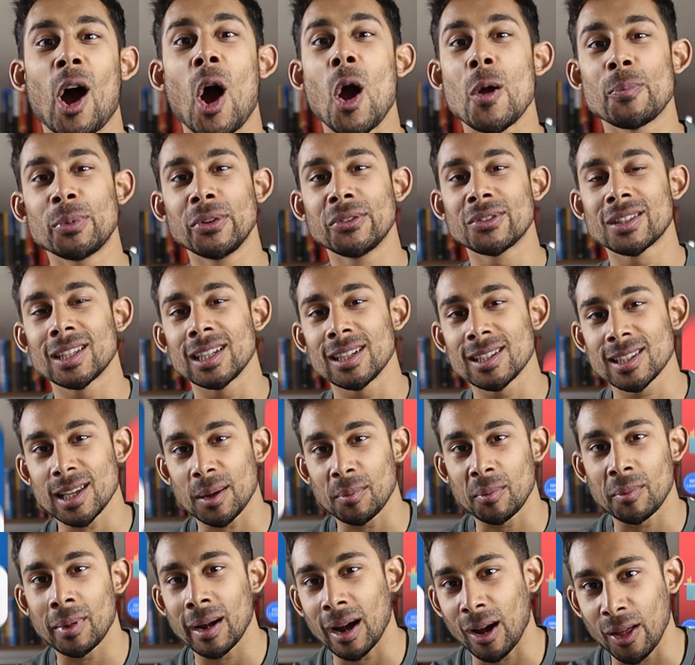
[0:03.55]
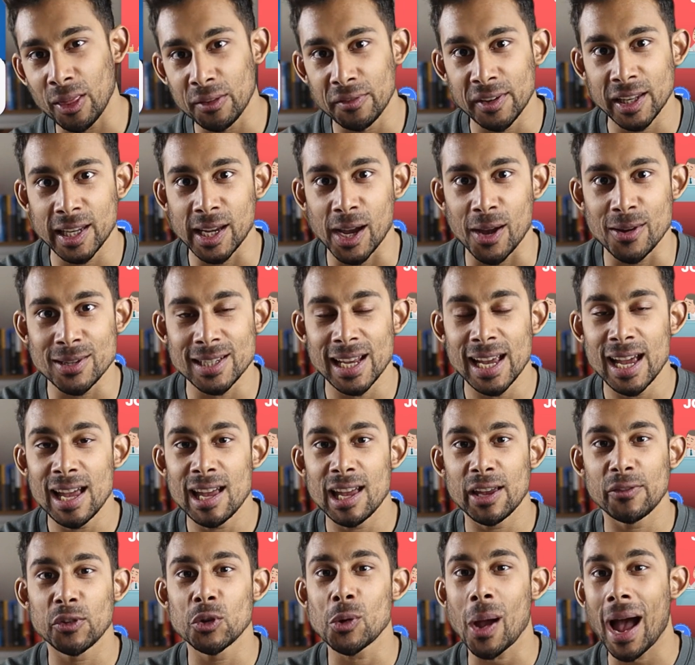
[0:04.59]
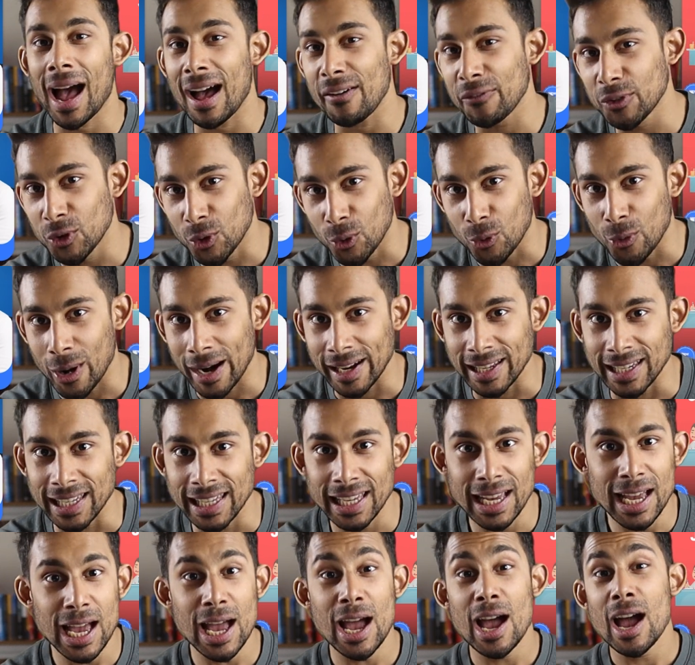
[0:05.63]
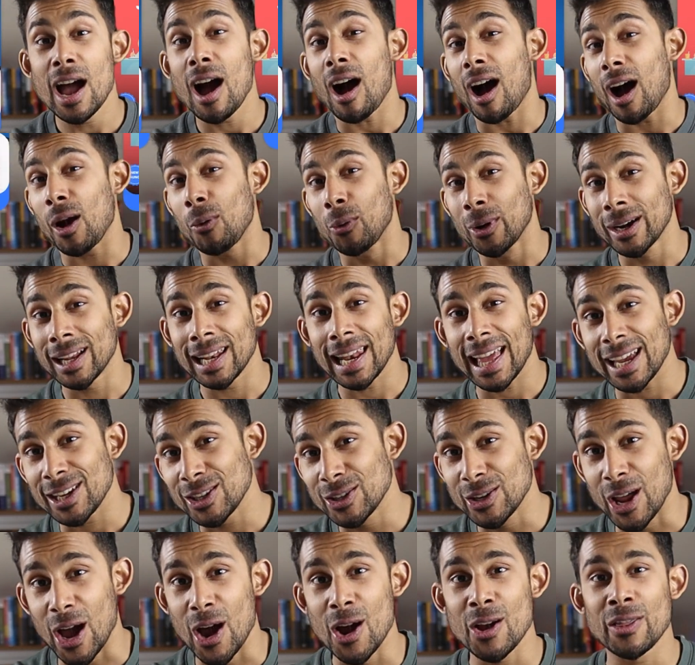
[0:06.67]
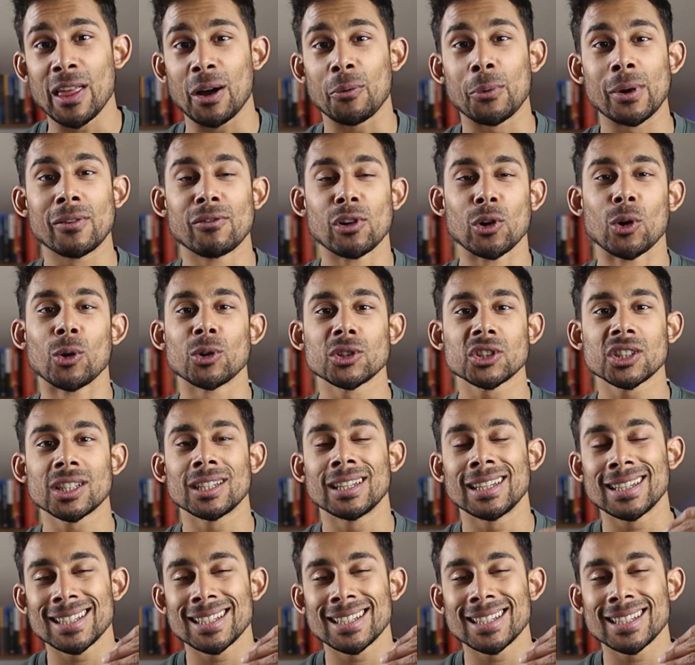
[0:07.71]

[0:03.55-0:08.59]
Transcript: I hope you've seen some of my other videos. If you haven't already, I wanna let you know that we've launched an